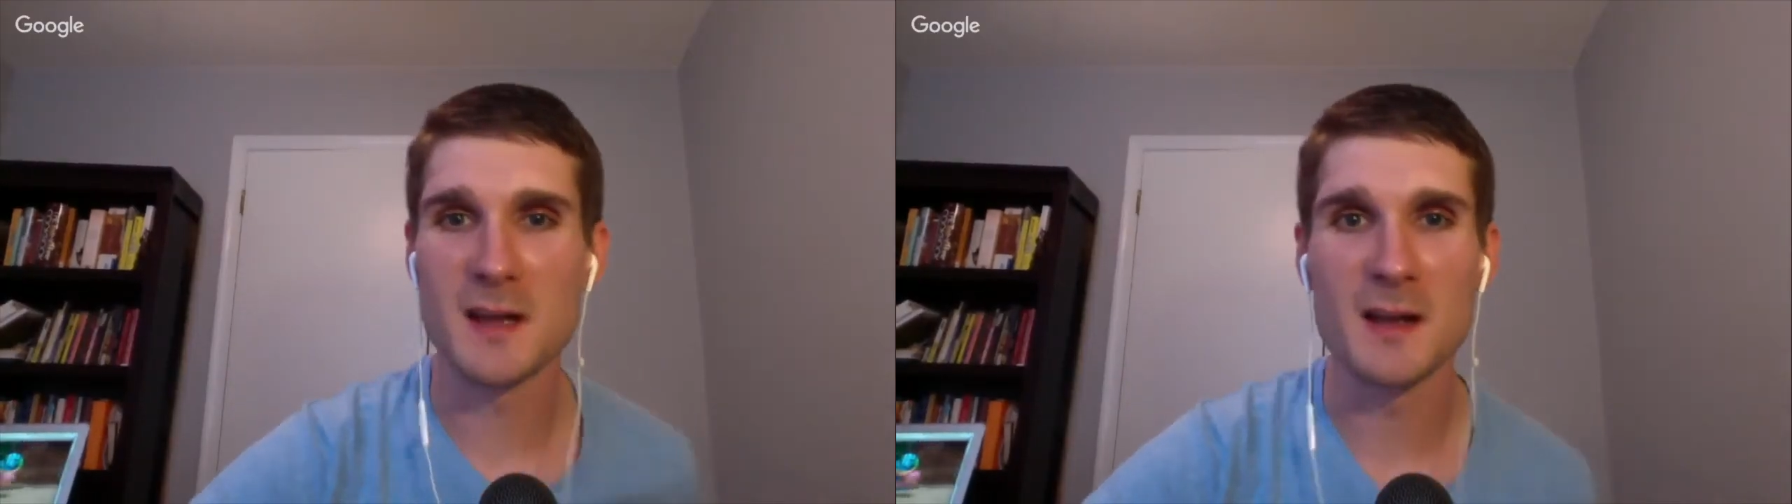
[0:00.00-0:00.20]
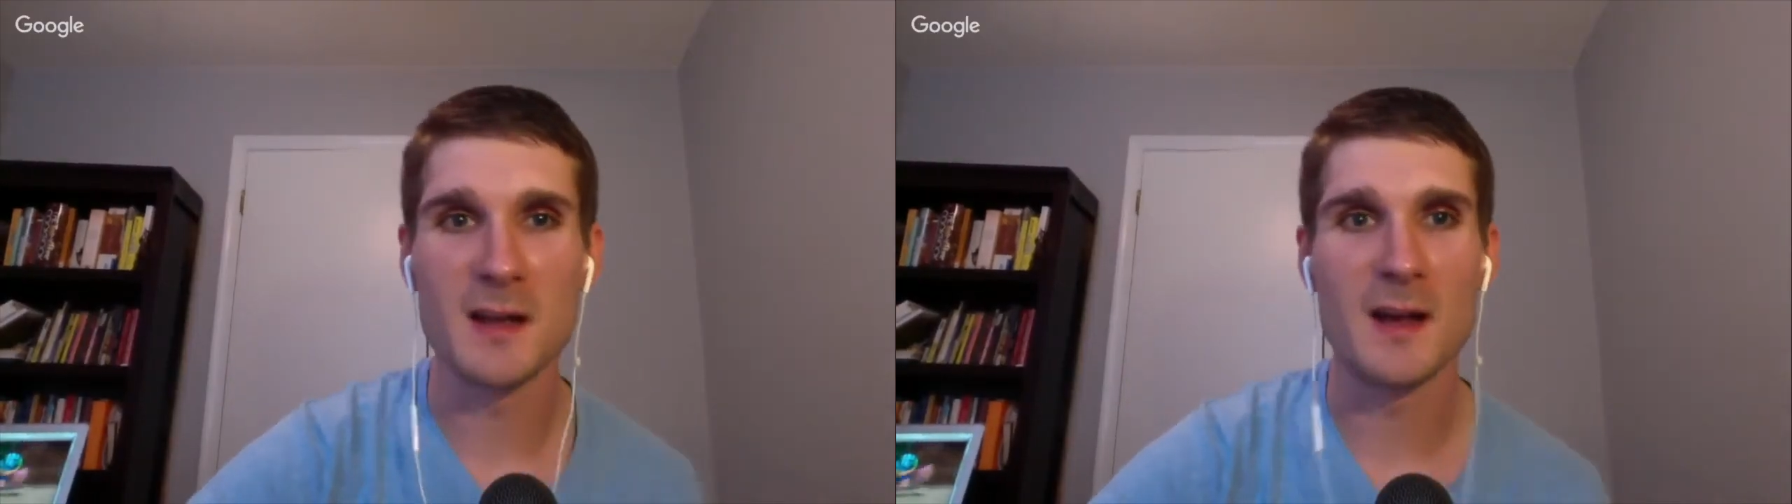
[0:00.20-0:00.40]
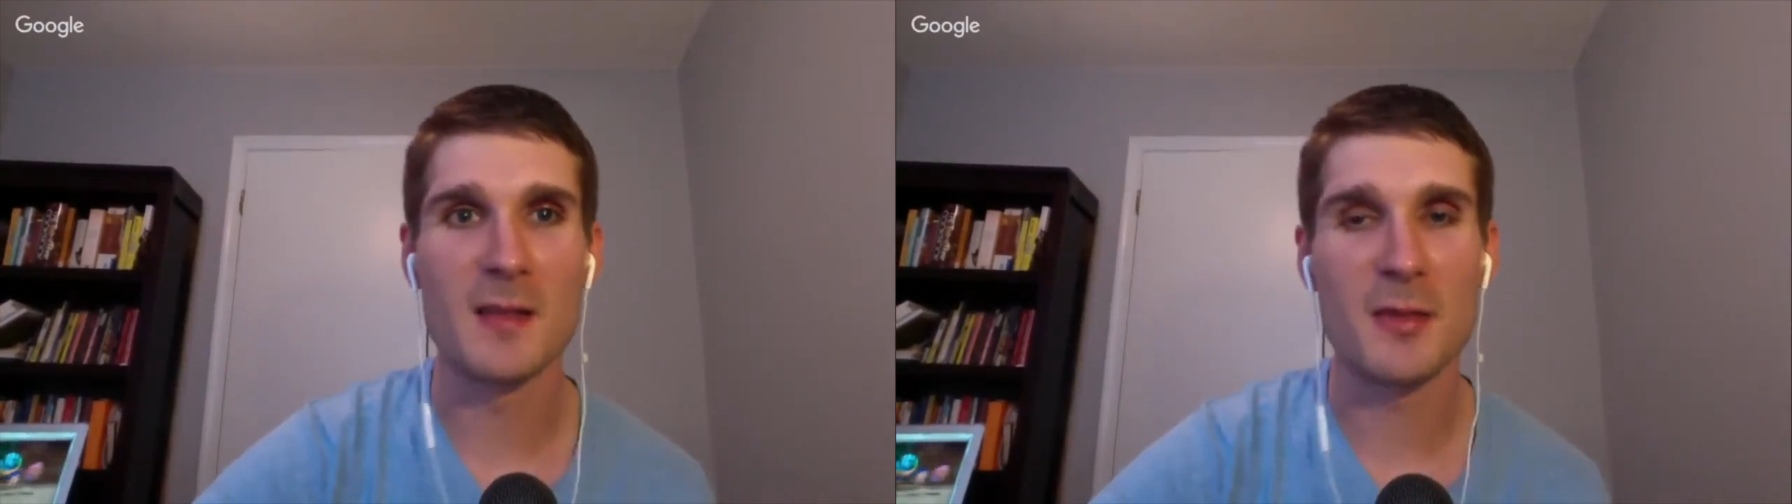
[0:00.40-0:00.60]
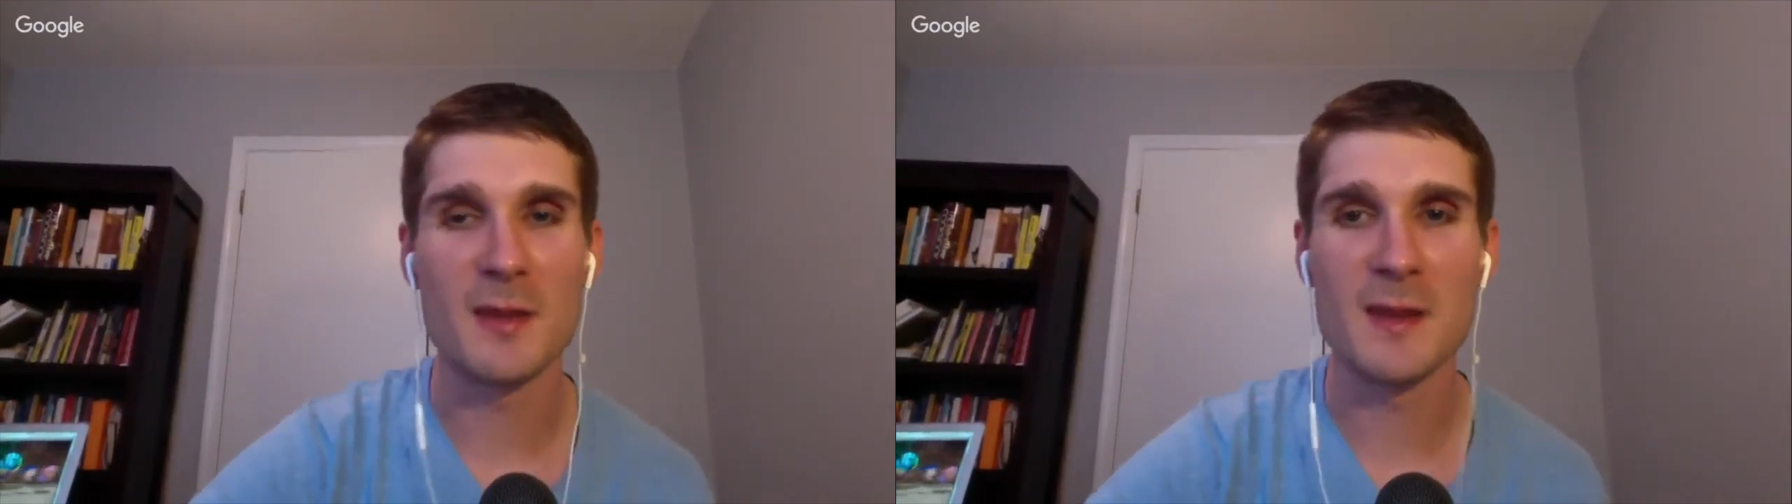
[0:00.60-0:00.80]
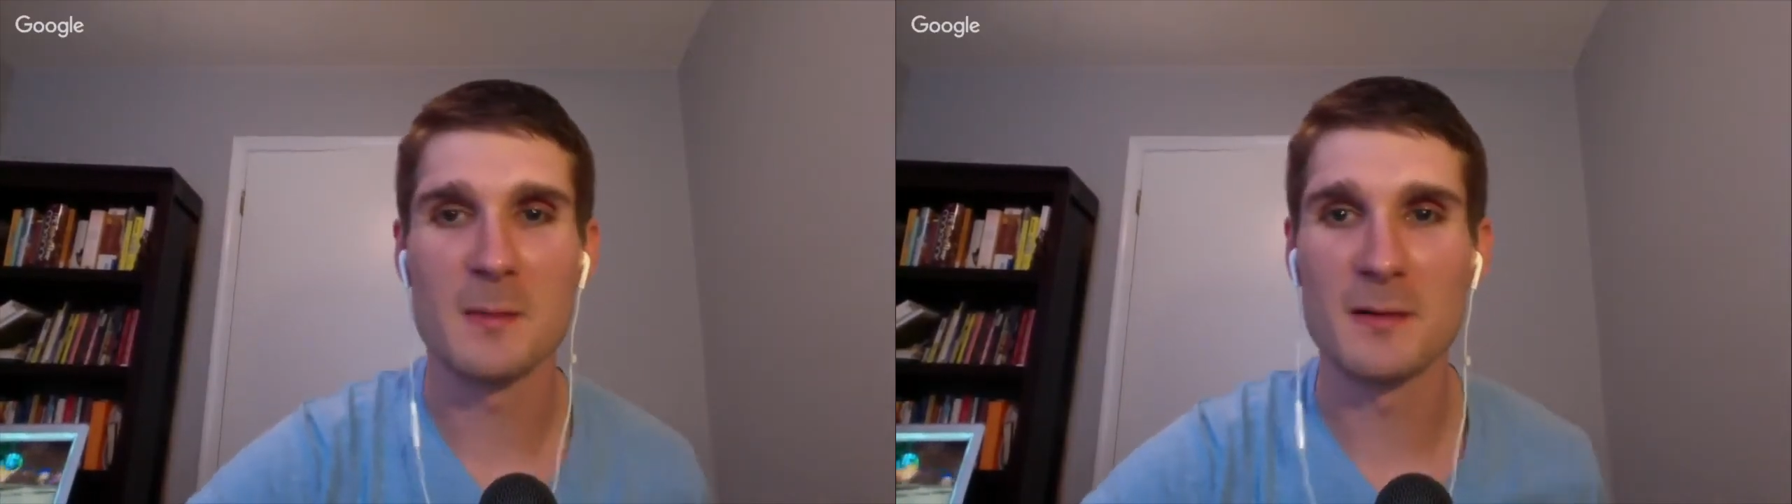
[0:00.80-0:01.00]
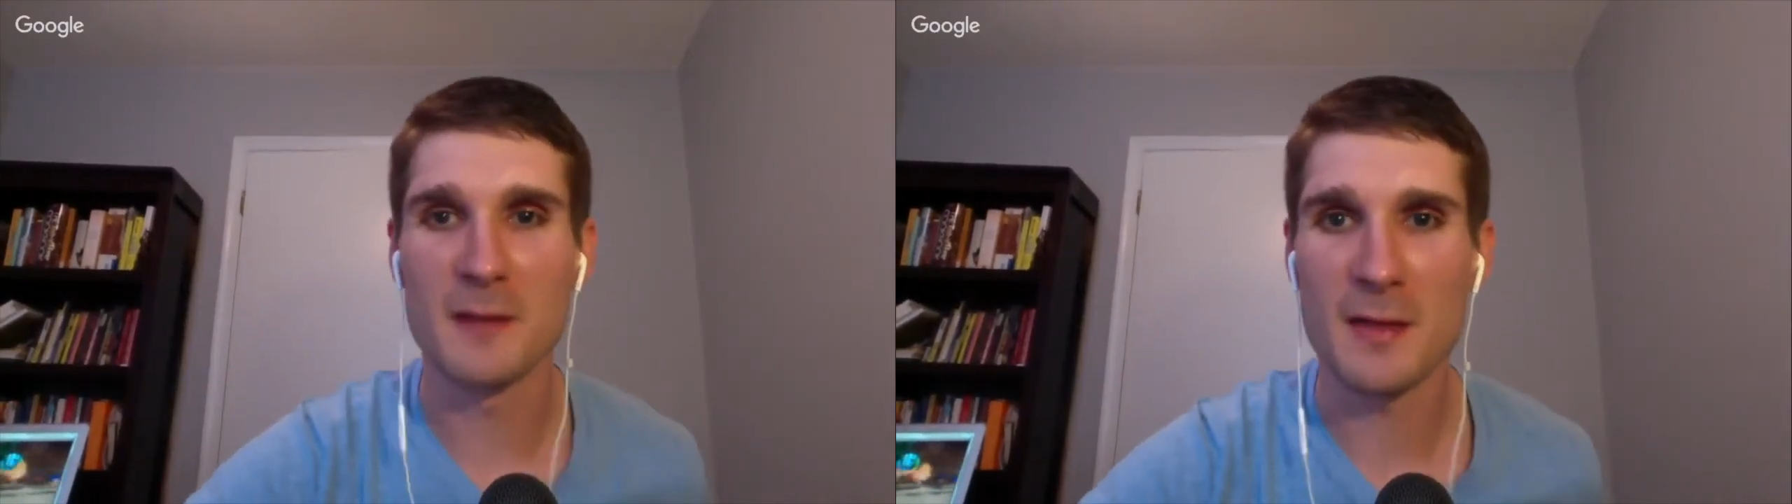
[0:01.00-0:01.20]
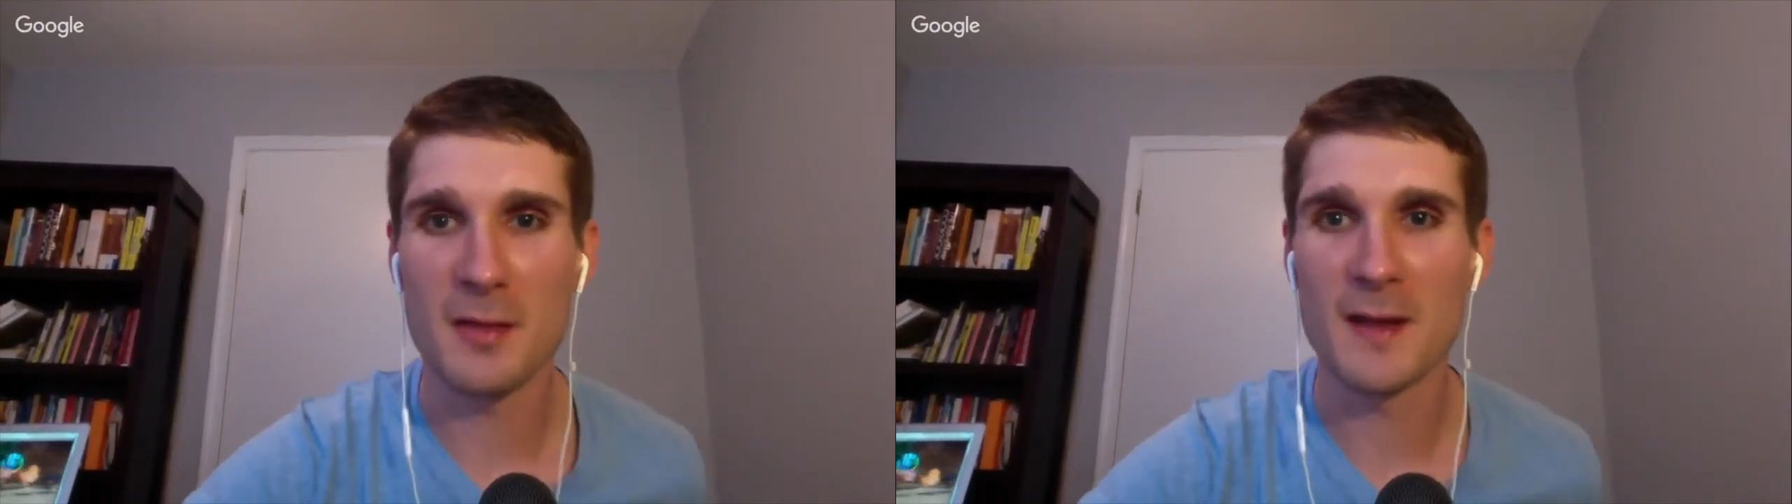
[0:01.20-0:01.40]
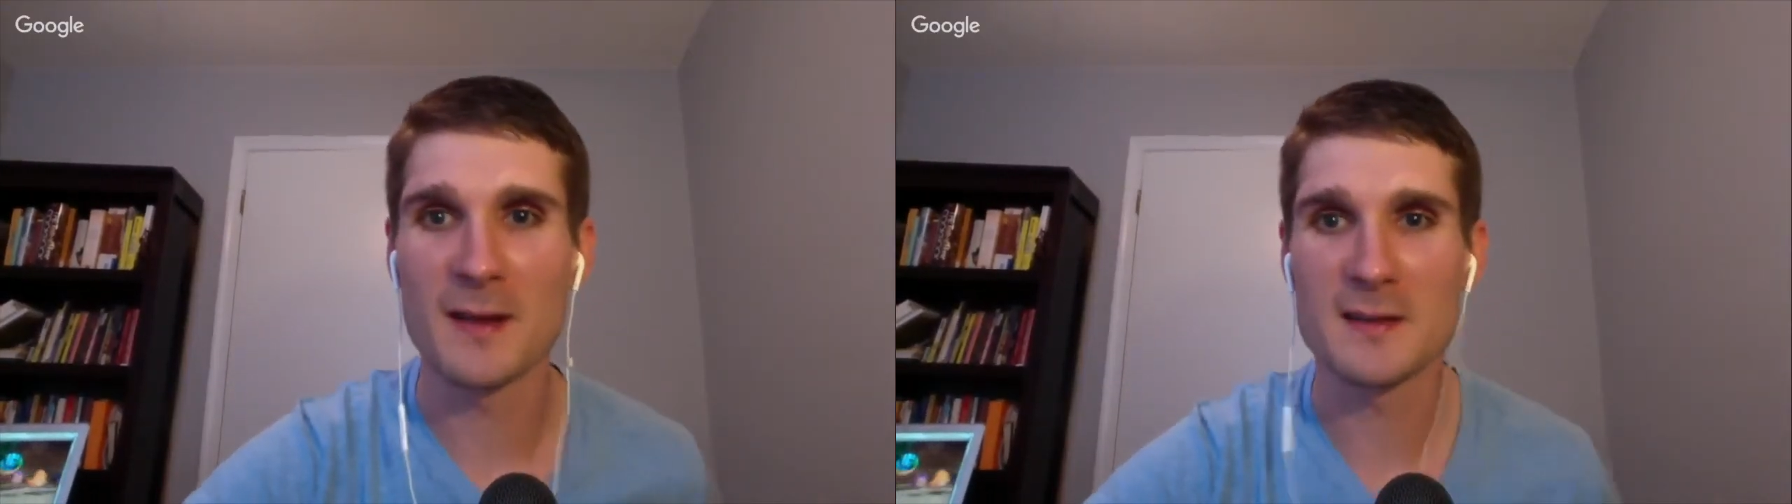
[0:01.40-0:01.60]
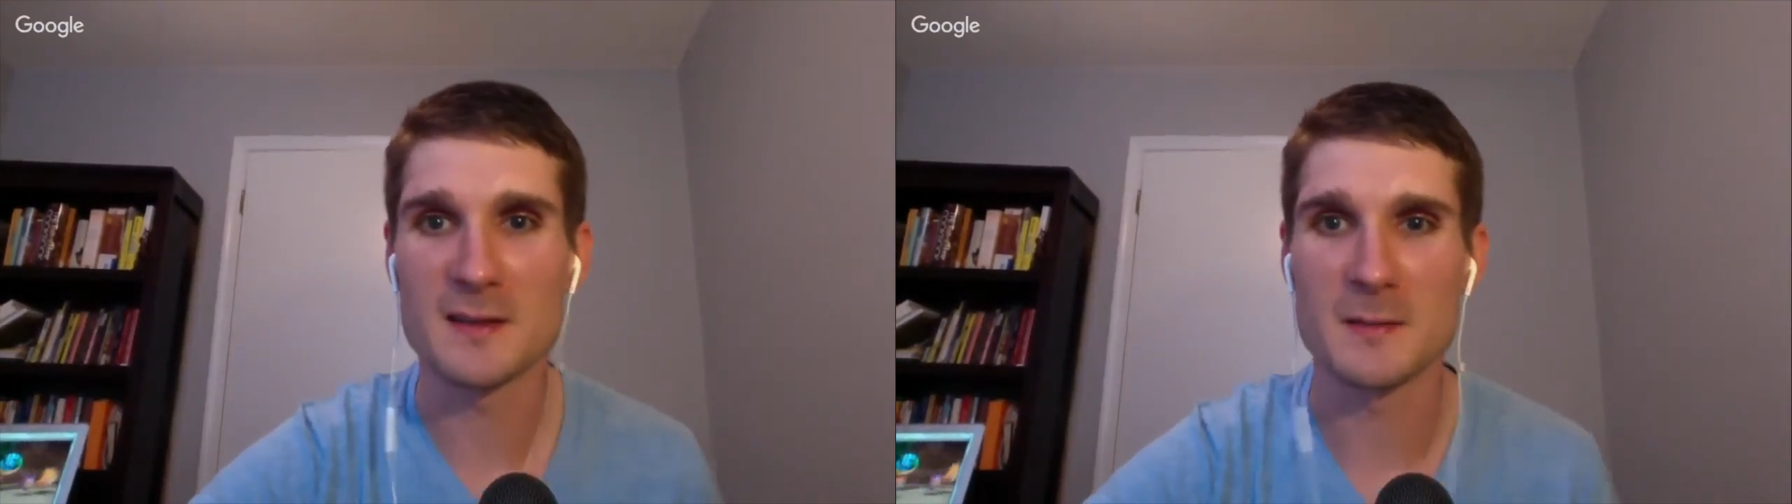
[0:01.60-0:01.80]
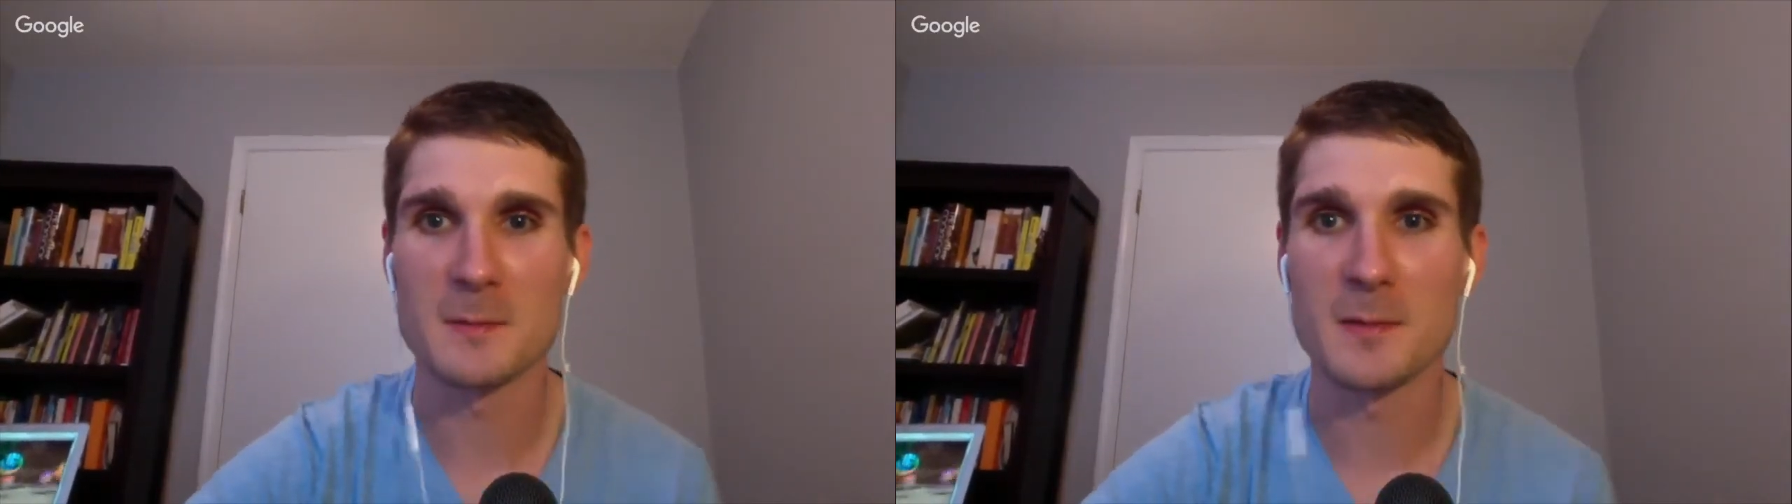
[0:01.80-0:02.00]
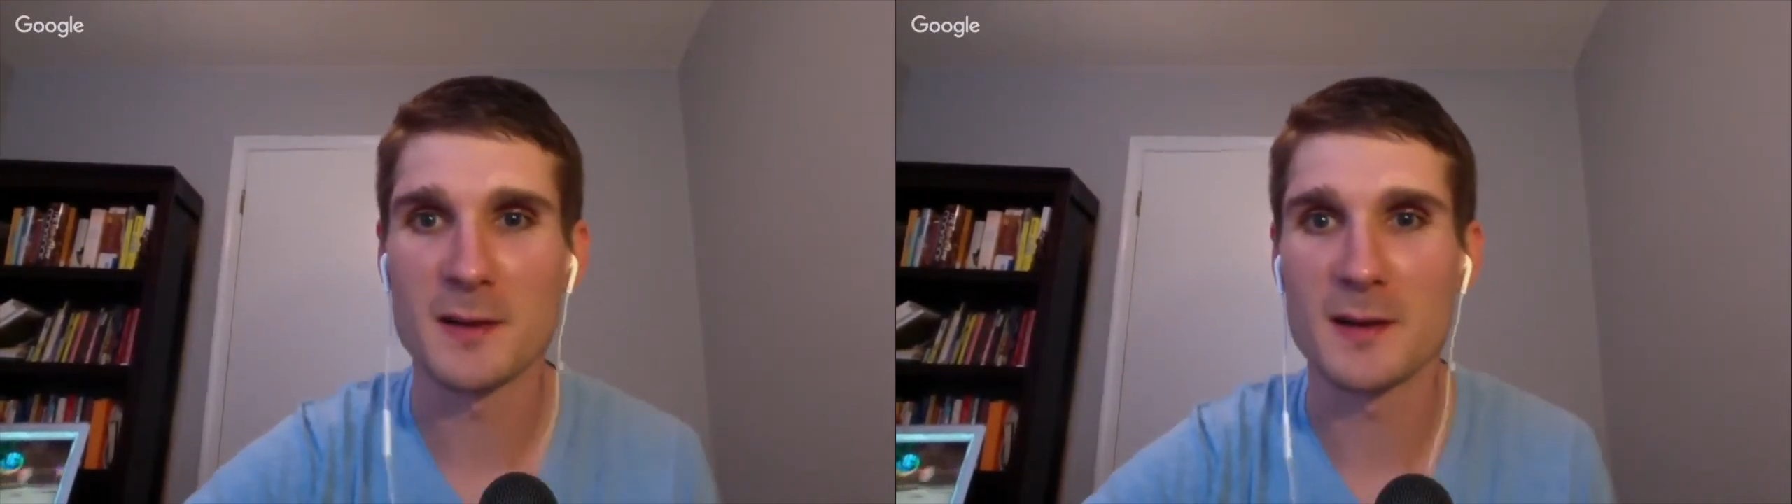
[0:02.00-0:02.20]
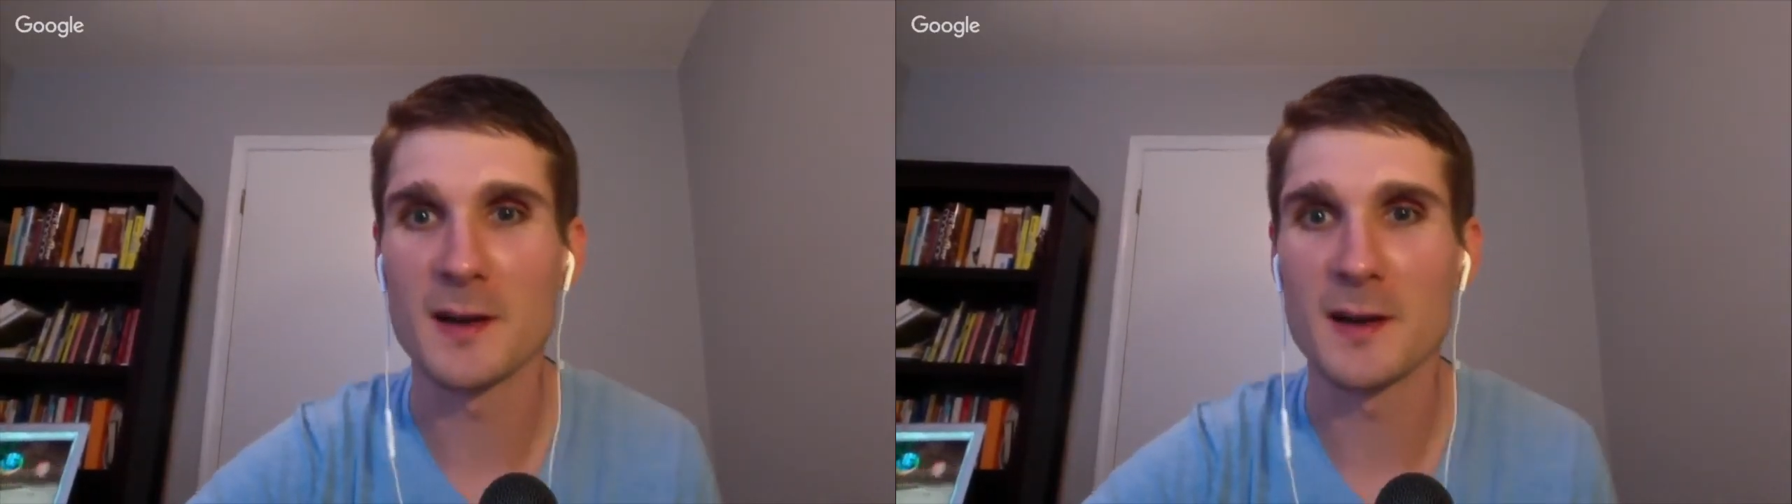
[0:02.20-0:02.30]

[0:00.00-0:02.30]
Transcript: a theme of athleticism here.